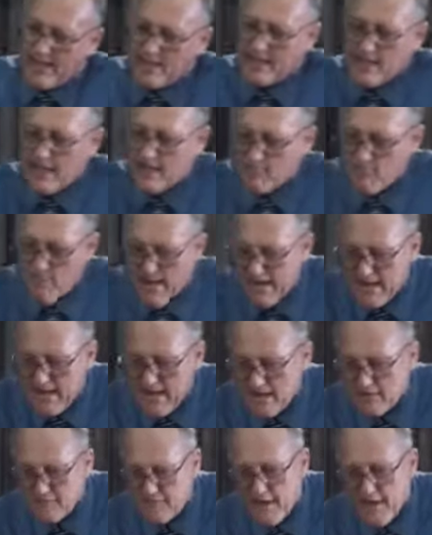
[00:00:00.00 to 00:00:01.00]
in many
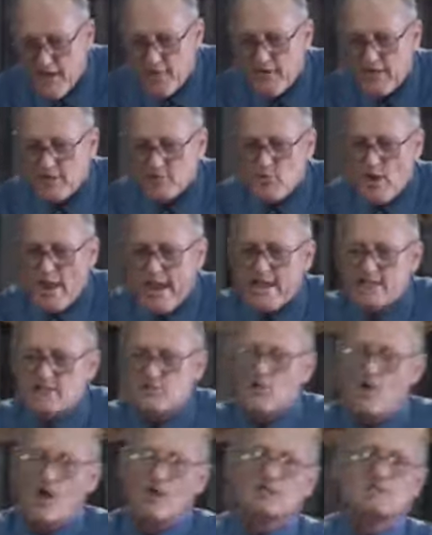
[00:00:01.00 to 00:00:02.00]
and varied ways,
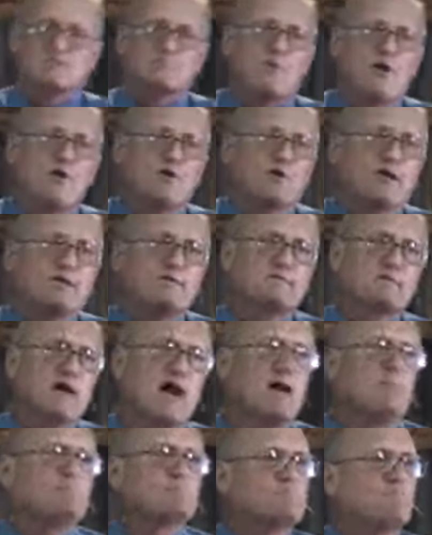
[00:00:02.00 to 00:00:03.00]
God spoke in
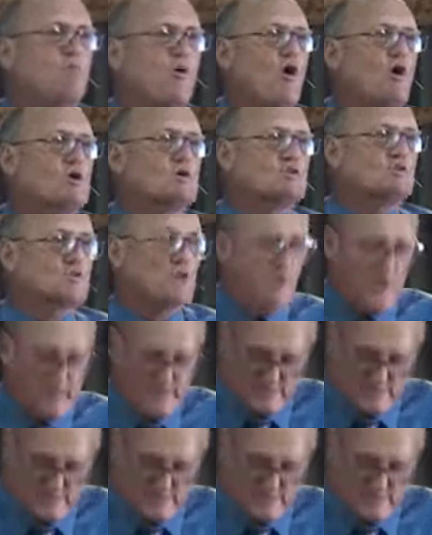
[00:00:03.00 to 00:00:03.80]
times past through his